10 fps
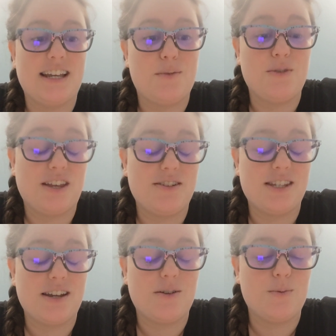to him without
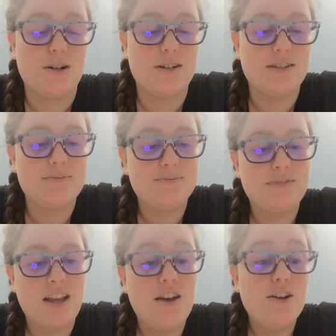saying a word.
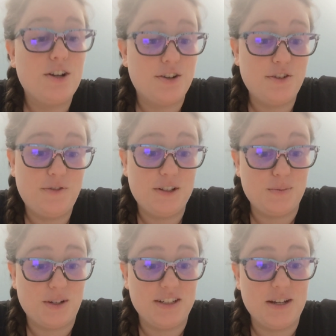Colonel
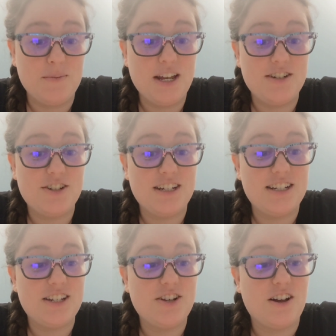Fitzwilliam entered
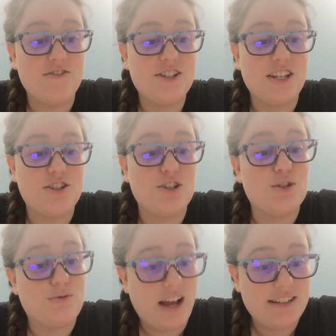into the conversation
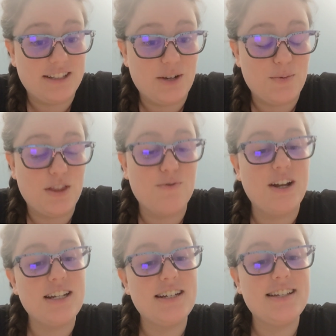directly with the
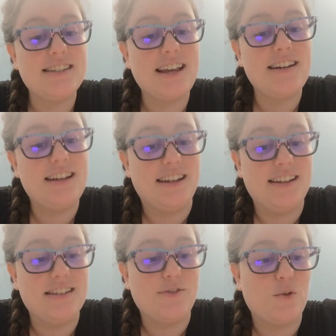readiness and
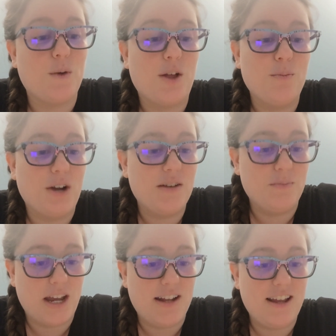ease of a well-bred
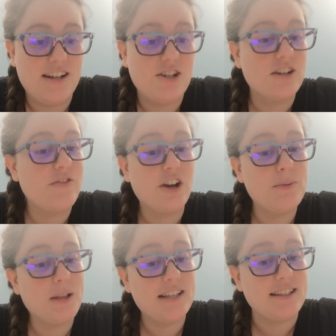man, and talked very
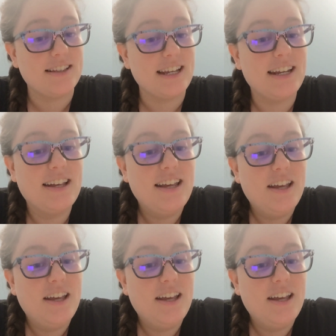pleasantly.